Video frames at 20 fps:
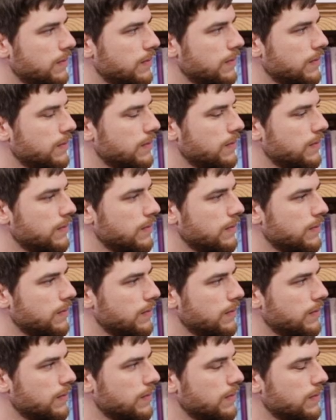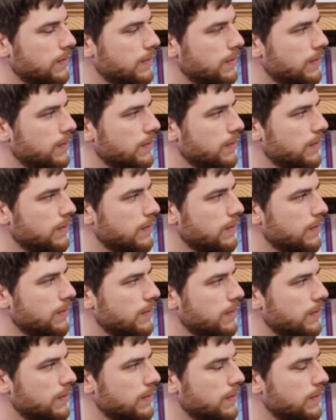
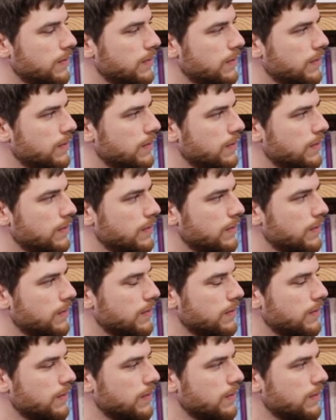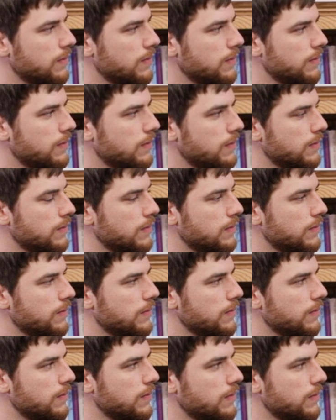
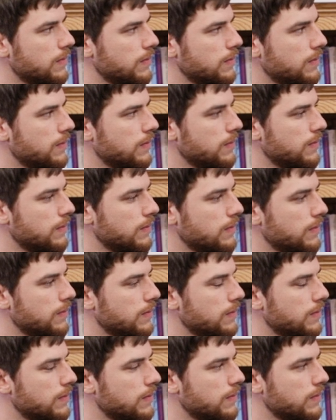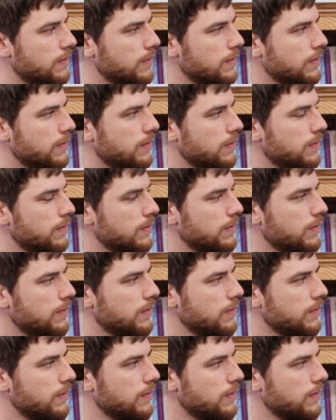
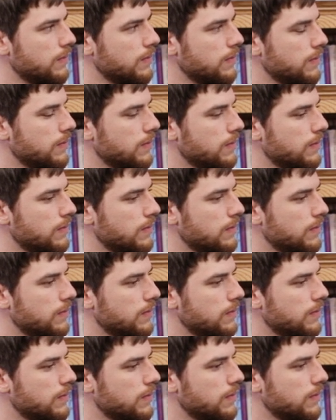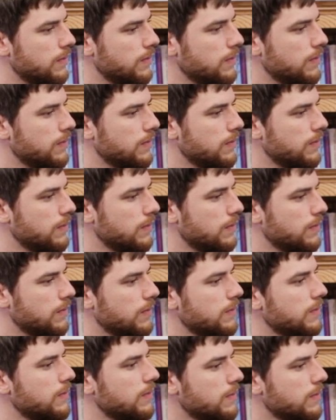The person shown says nothing.